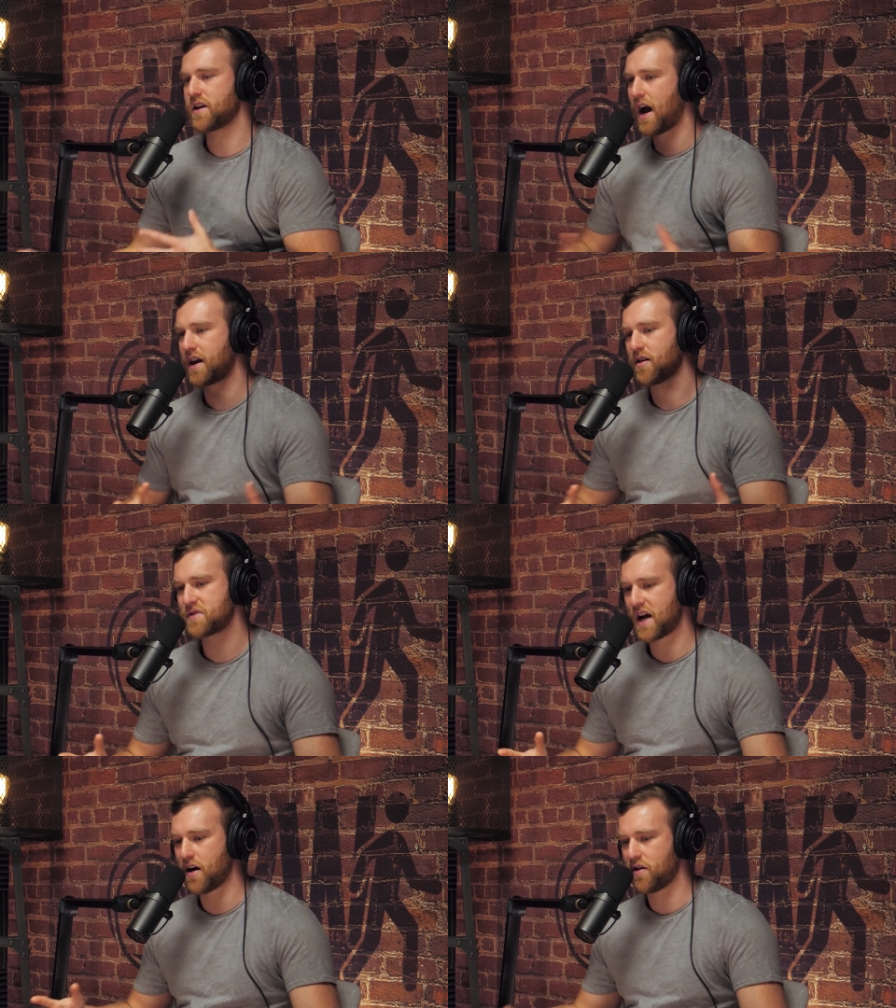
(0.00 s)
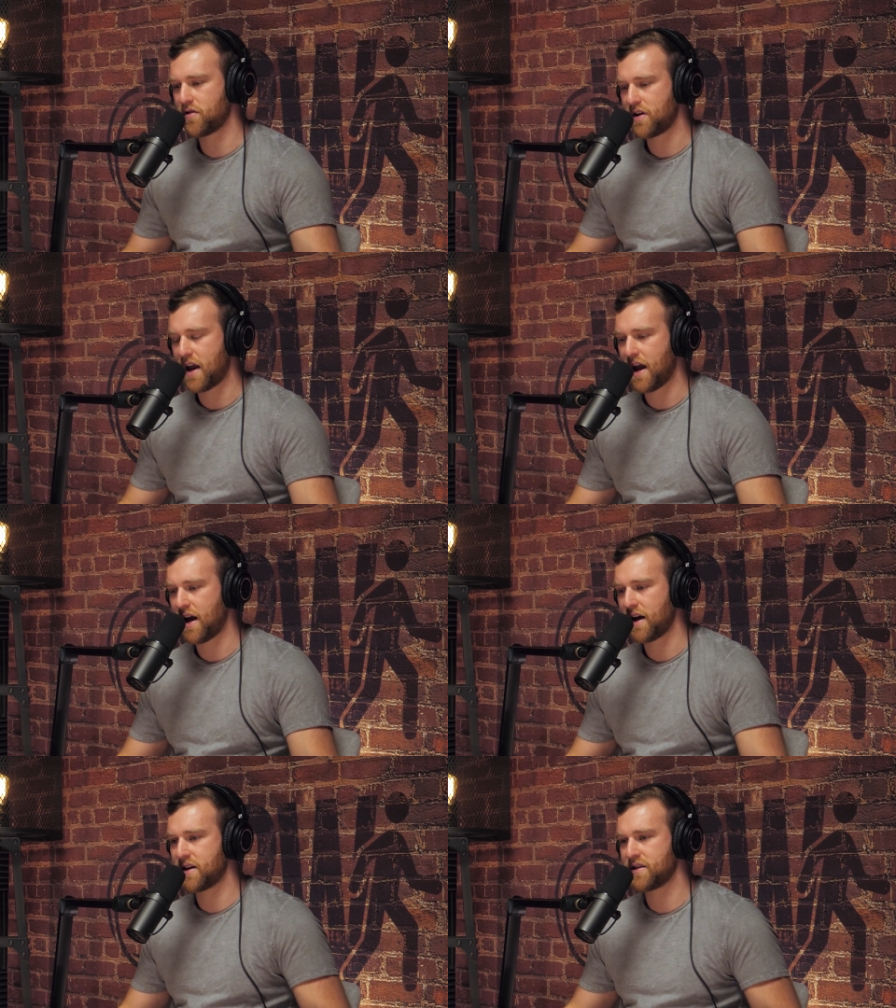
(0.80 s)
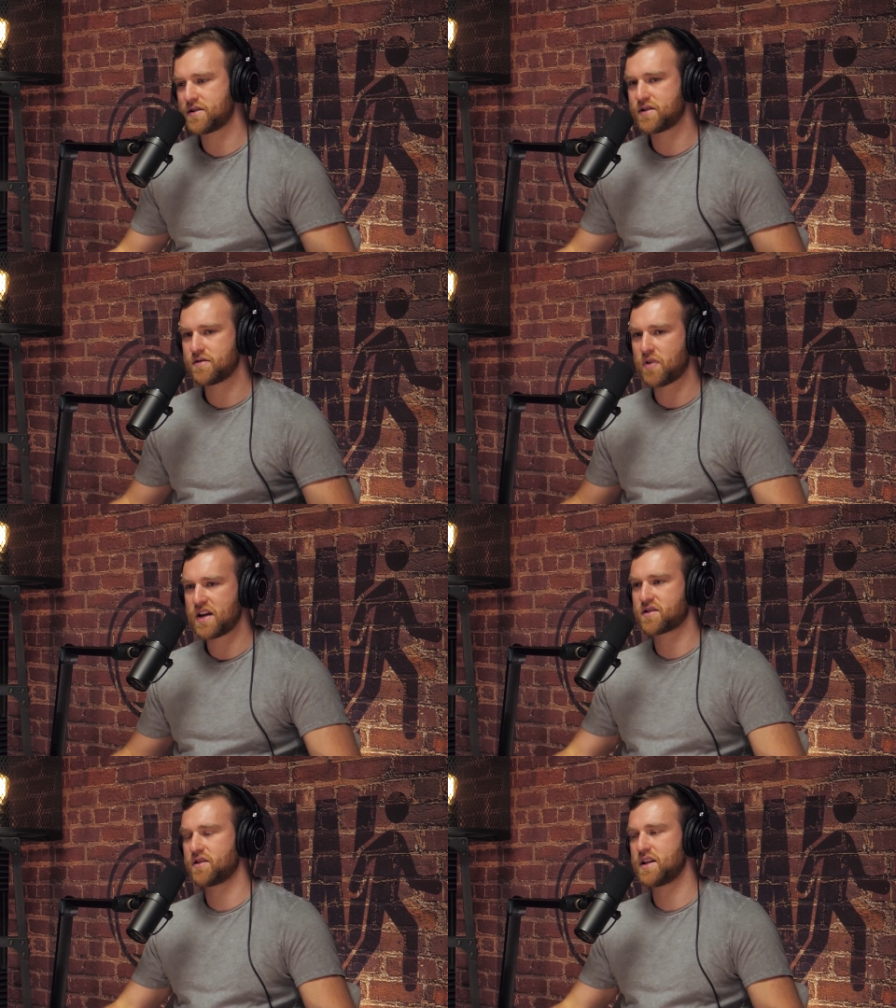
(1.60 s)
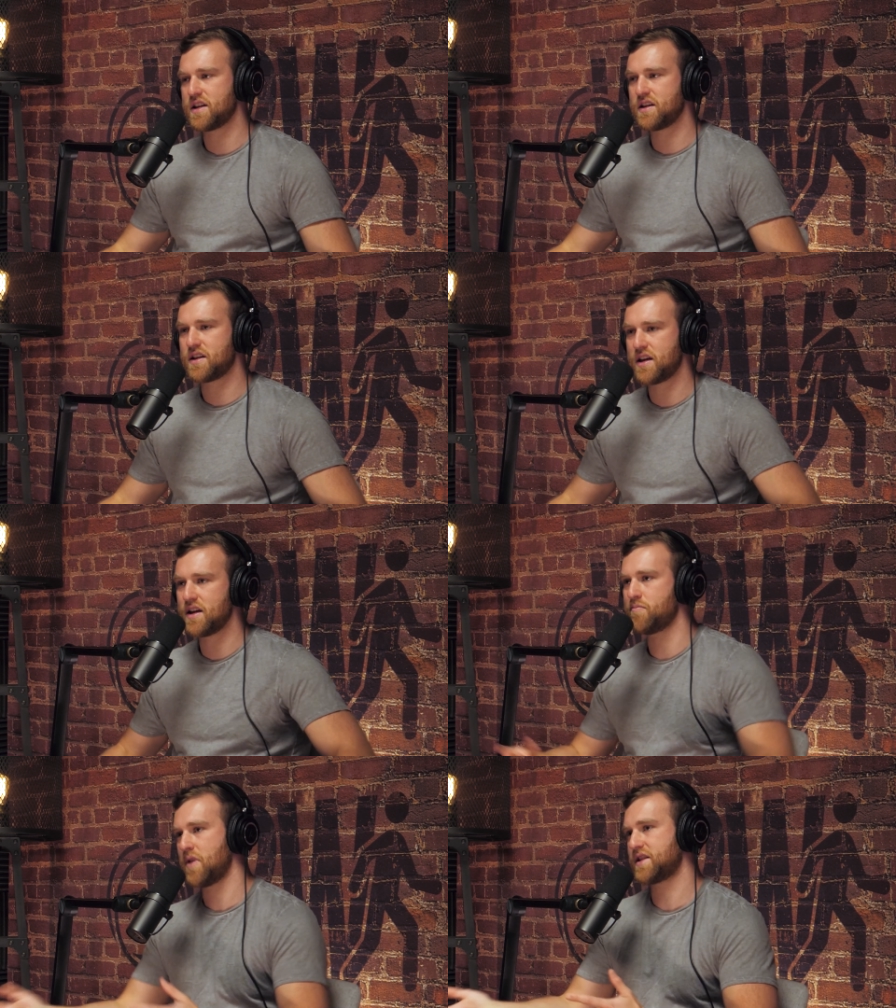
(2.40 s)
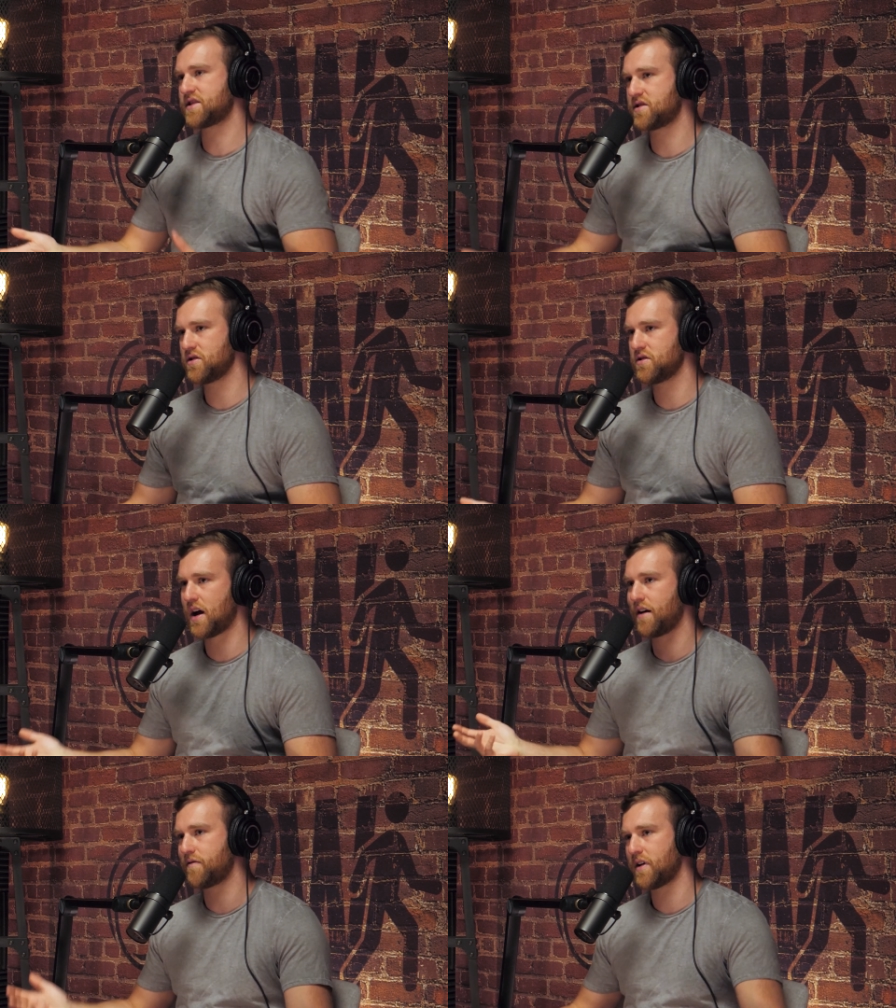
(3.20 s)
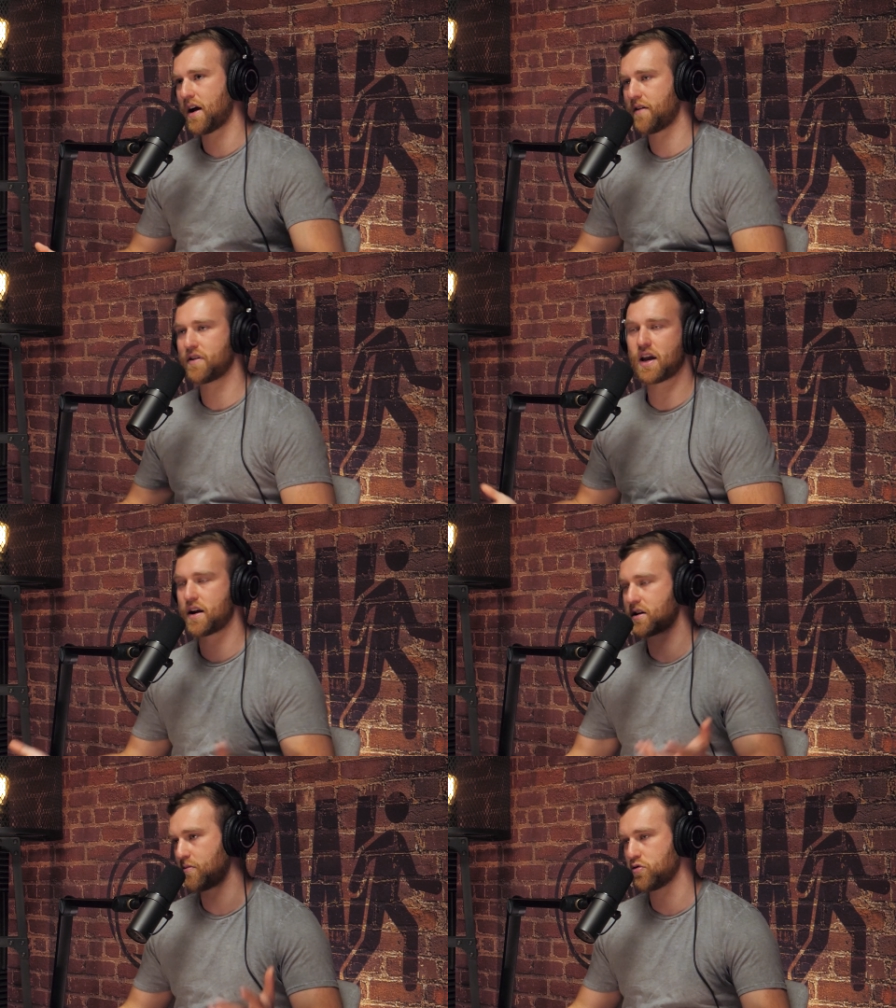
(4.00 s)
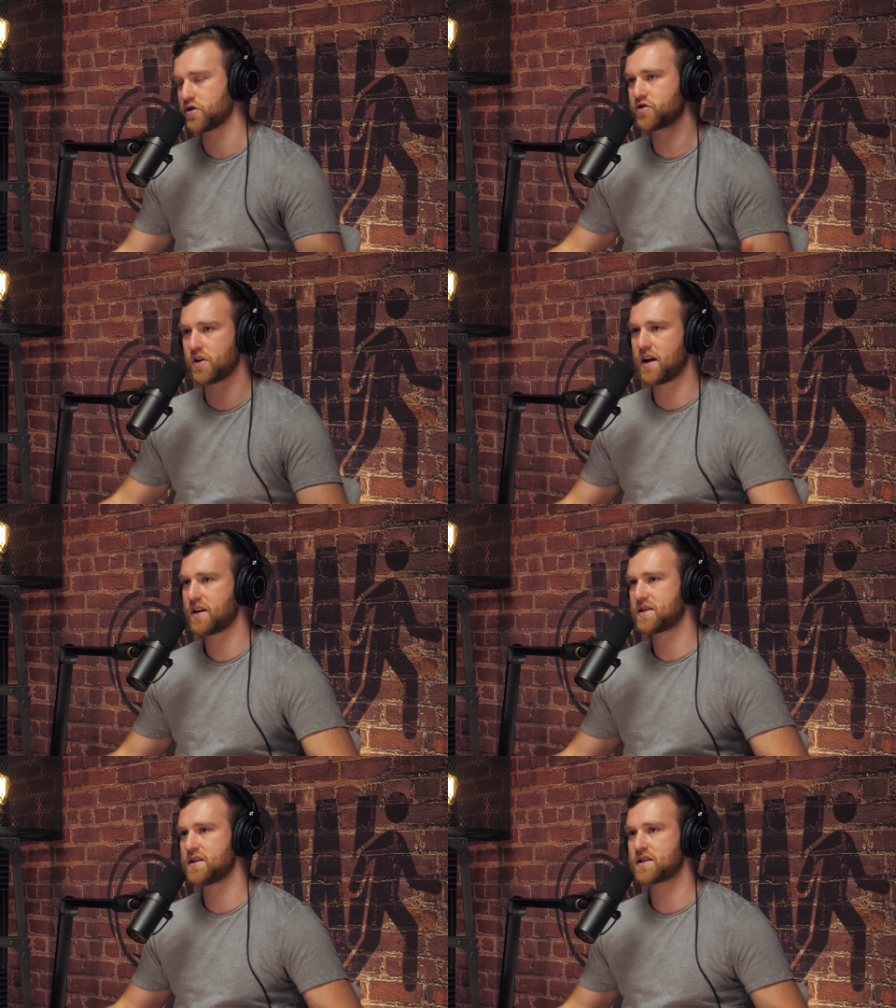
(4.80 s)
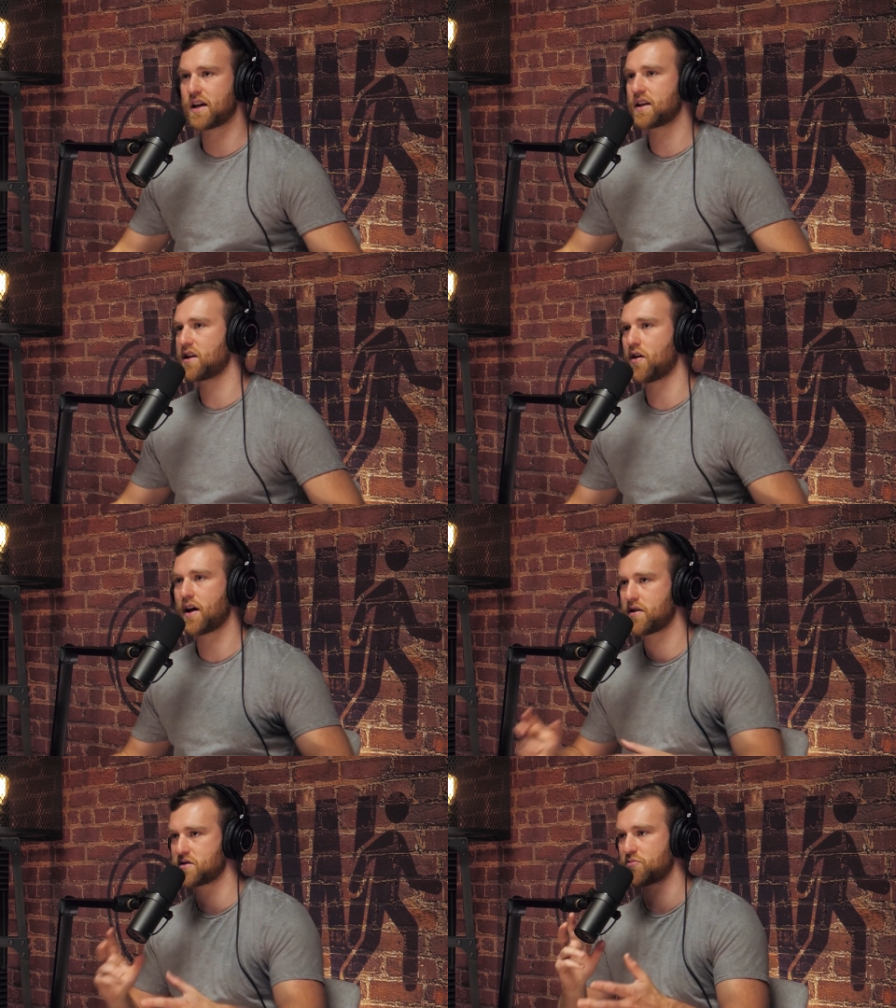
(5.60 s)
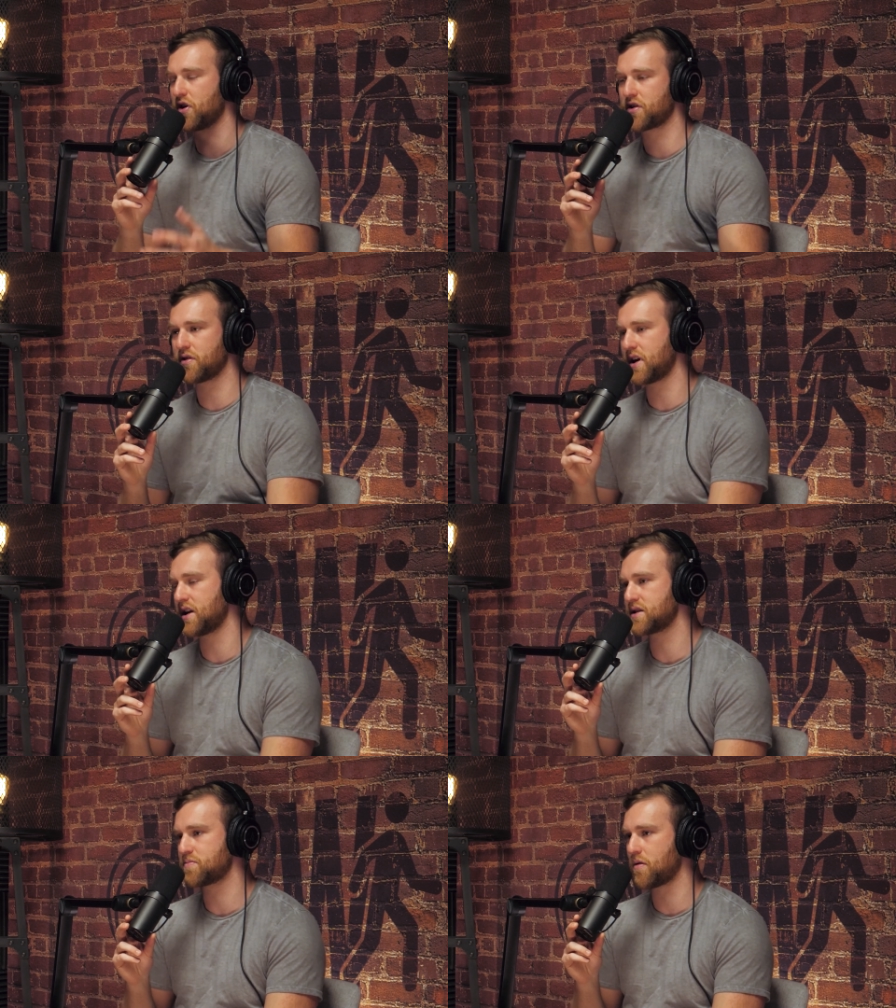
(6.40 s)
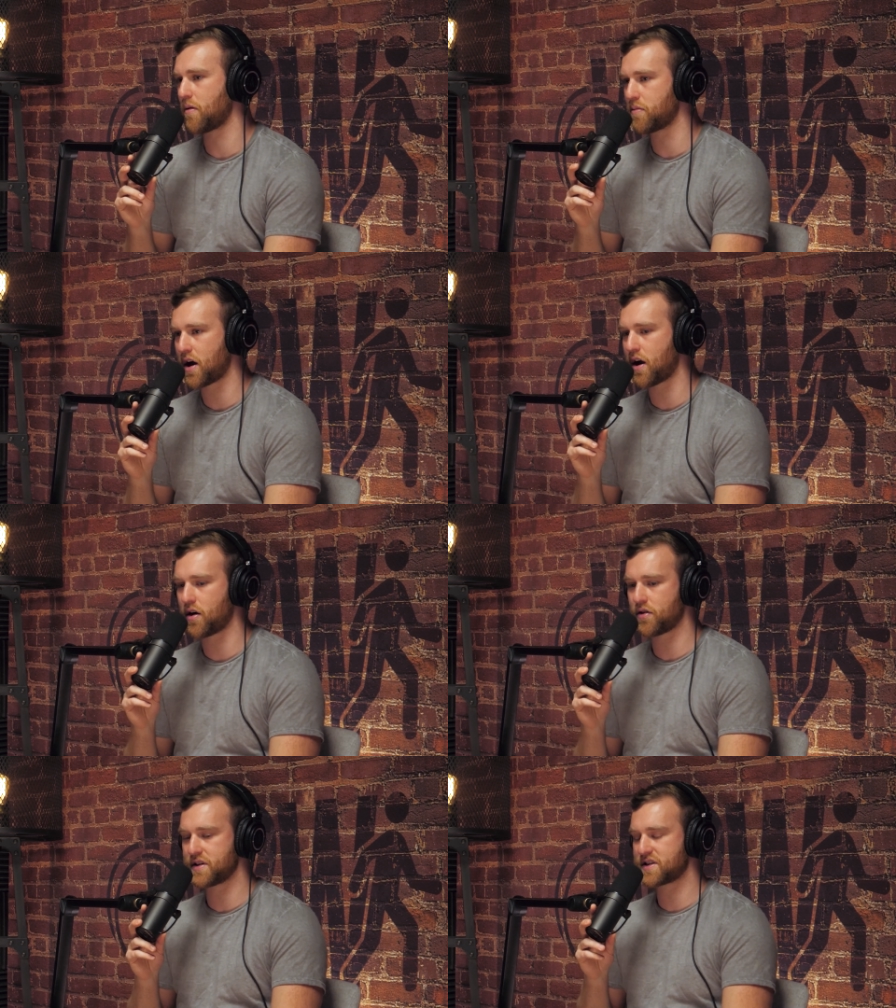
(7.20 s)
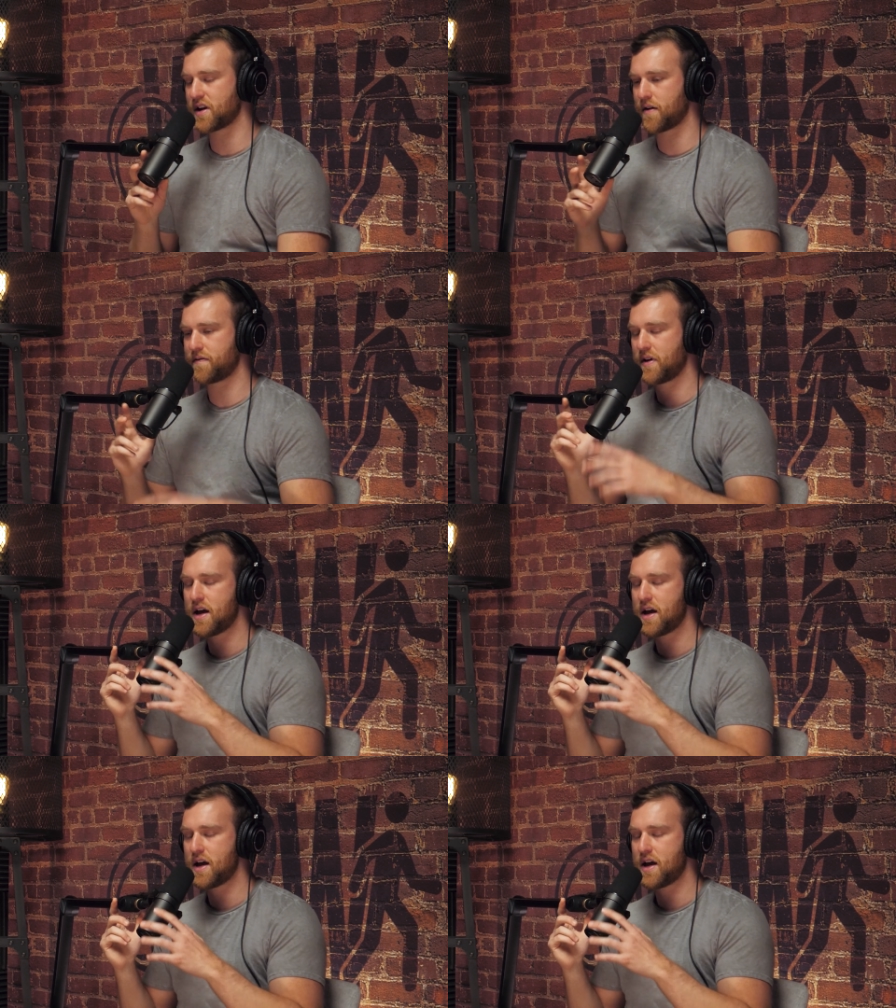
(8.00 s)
guy comes out and basically he admits to having had a couple of drinks. He's like, I had some margaritas, blah, blah, blah, all this stuff.